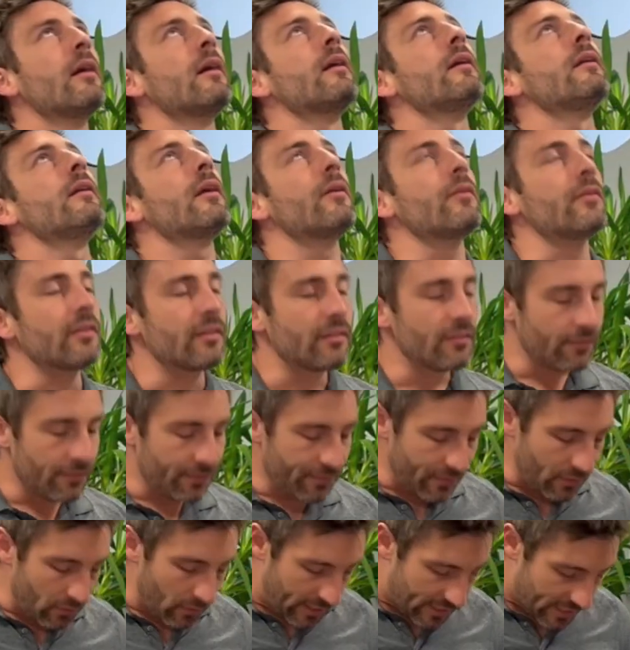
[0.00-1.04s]
Now, it doesn't
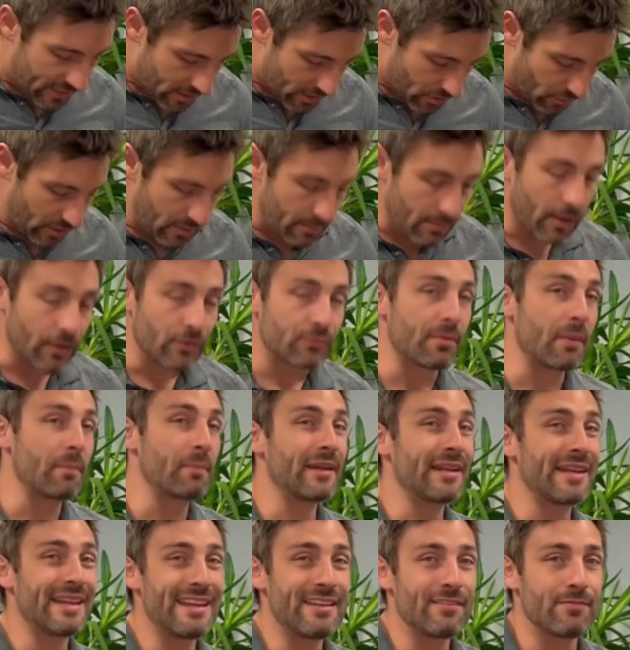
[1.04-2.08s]
feel like it's doing much, but
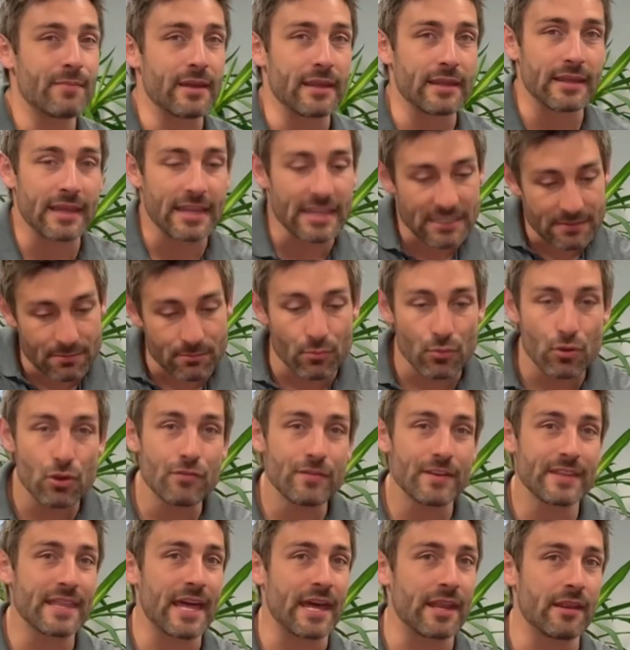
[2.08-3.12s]
believe me, it's
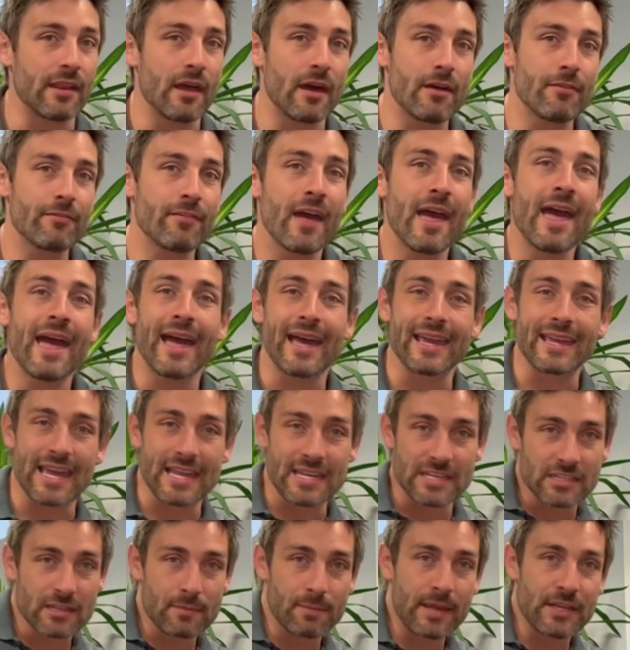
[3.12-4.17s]
moving that nerve
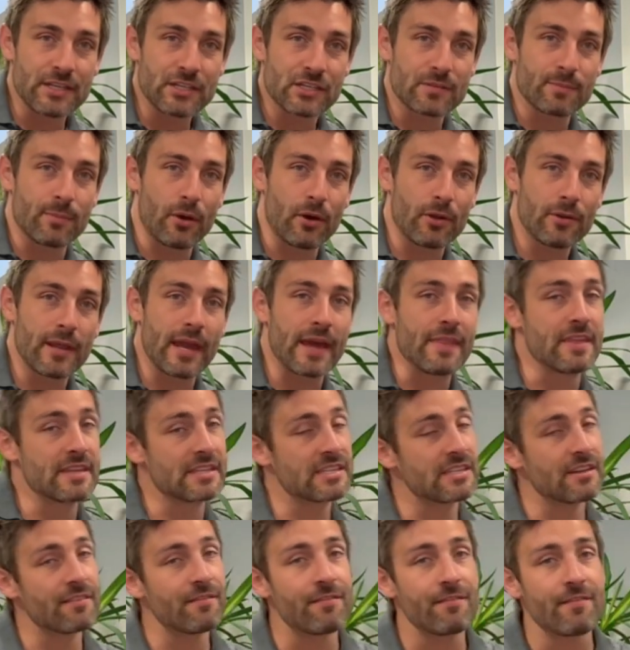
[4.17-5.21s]
against a pinch spot. And this
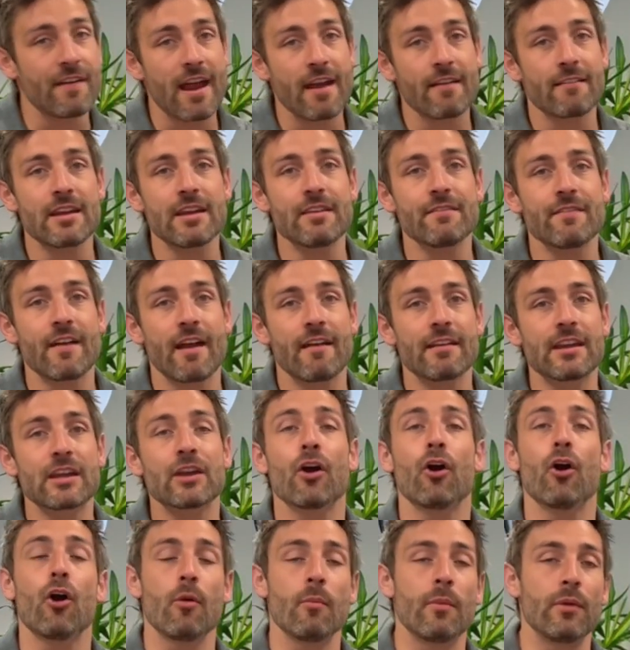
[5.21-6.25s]
is a very, very
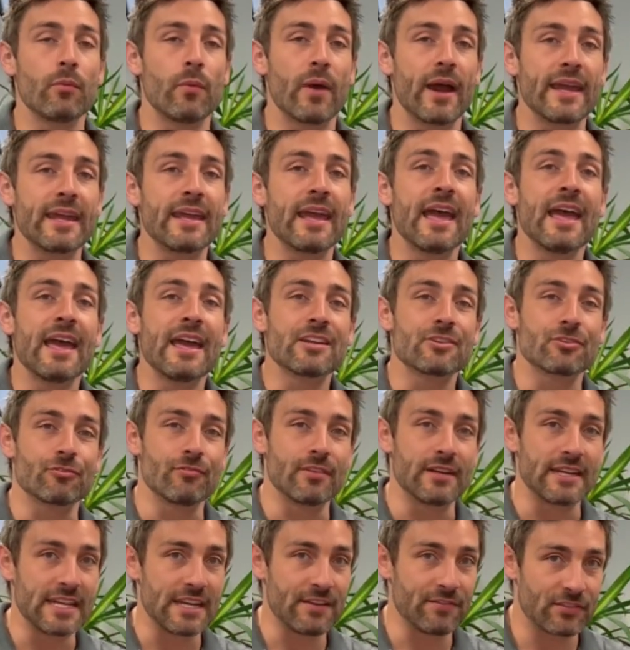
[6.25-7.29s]
common way to
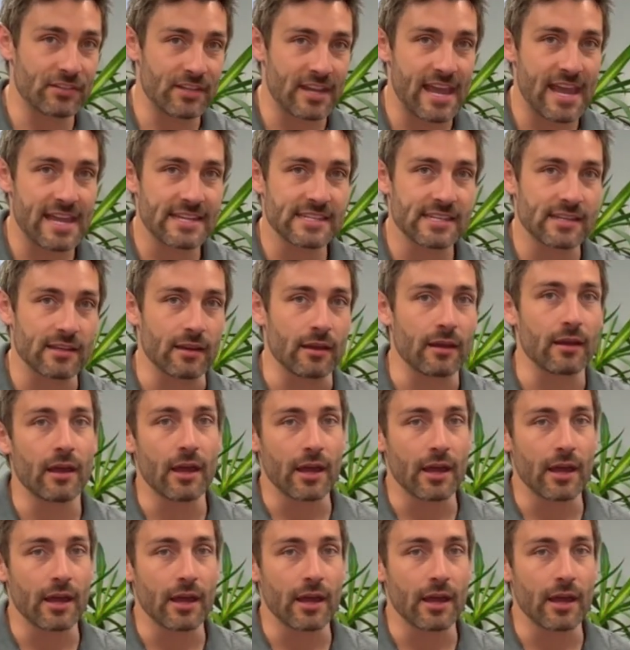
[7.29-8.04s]
relieve sciatica.